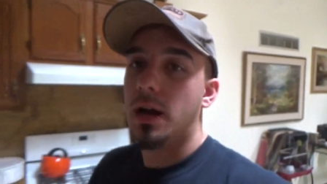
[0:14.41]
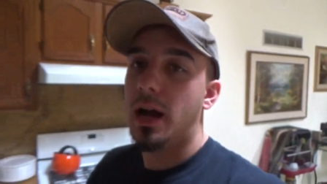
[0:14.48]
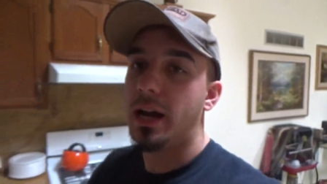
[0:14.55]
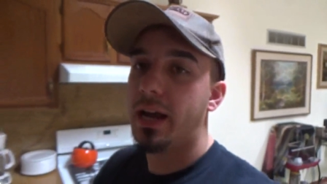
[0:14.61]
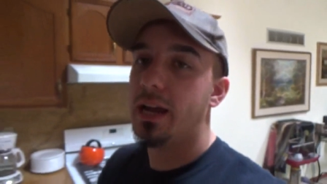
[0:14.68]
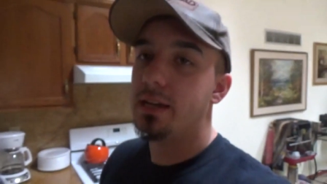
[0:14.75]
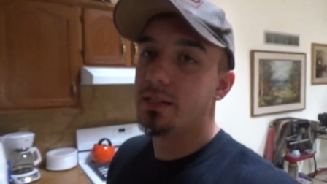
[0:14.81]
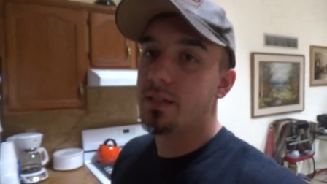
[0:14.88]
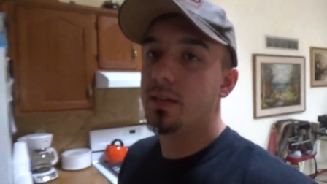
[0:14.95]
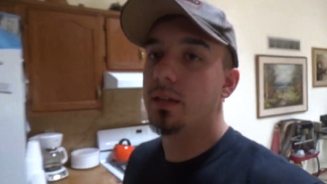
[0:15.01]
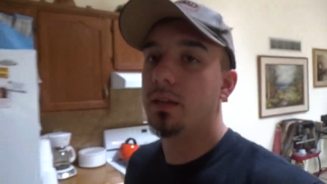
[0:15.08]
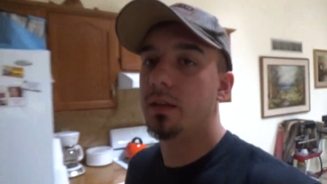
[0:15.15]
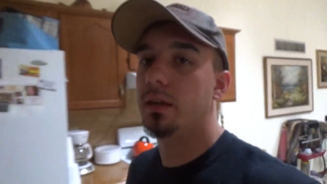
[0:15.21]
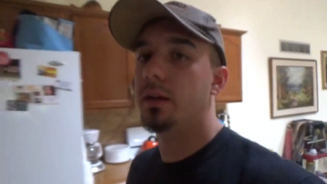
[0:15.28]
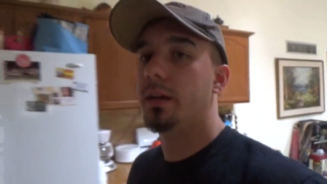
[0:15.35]
guys,
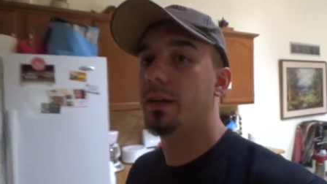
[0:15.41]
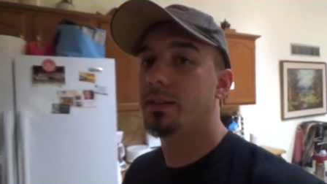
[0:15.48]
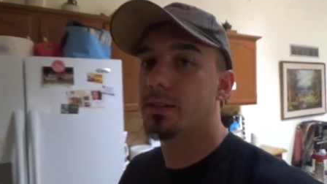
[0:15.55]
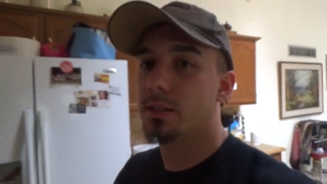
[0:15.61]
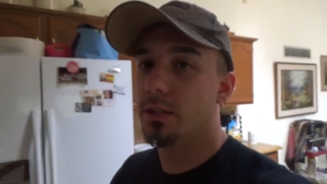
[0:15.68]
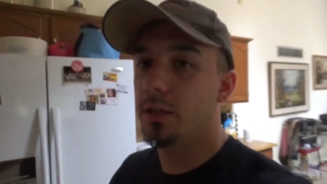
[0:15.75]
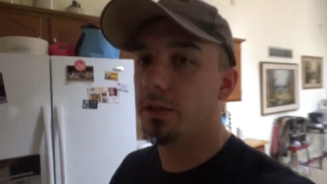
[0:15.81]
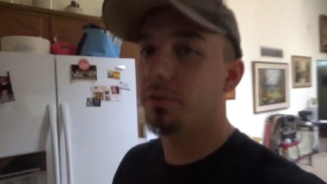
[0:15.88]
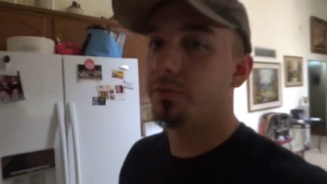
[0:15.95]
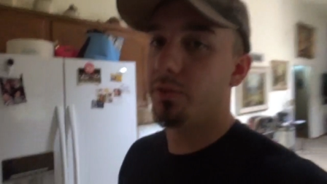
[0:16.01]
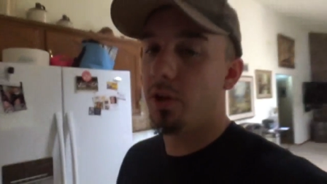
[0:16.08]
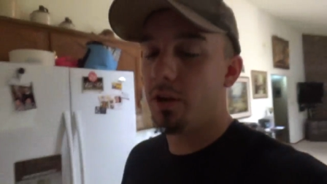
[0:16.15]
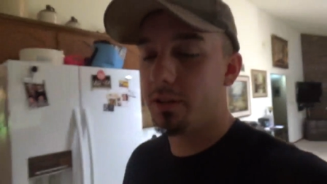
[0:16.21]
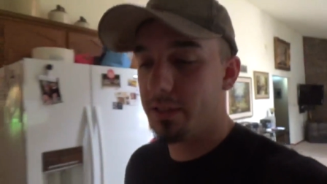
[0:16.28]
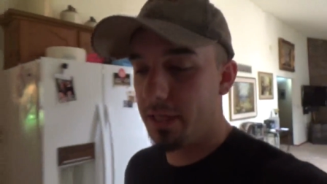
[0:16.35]
it's another
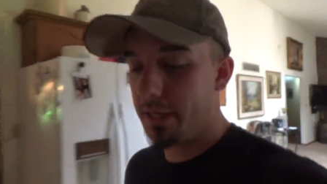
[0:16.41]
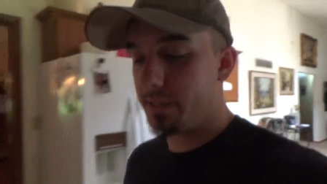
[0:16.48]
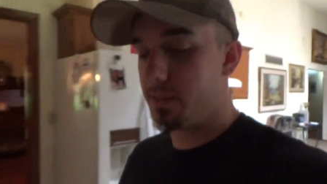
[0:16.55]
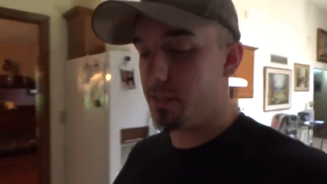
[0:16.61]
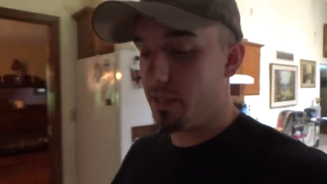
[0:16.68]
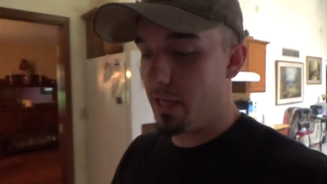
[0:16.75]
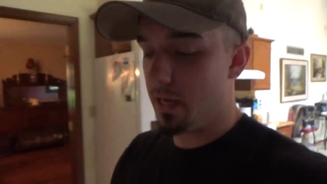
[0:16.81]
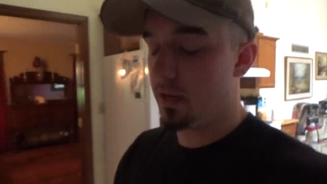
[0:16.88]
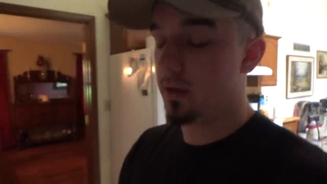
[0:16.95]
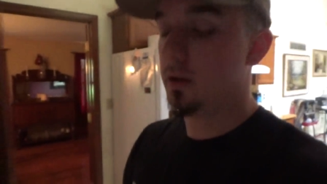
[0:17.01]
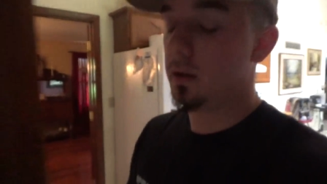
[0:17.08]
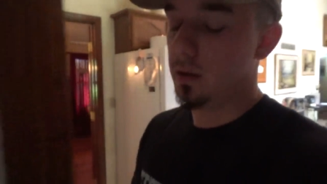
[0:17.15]
vlog day today.